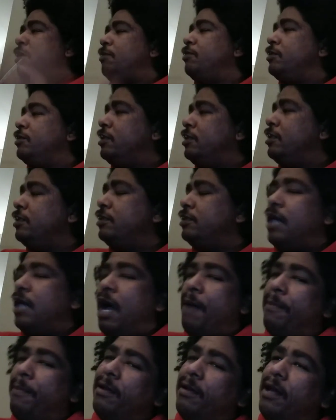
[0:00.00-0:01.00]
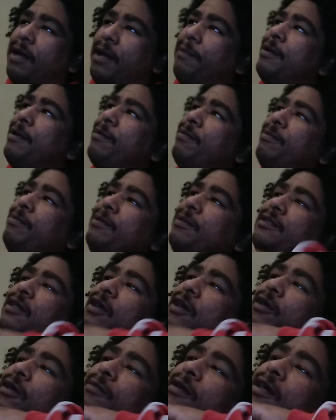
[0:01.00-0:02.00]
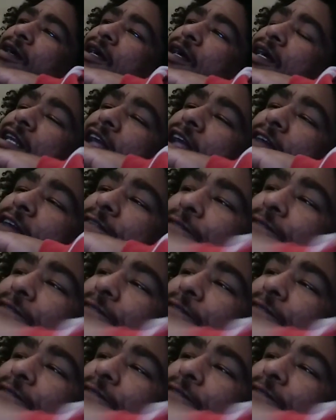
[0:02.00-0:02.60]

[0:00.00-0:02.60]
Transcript: that was a good topic. Like people be talking, about, they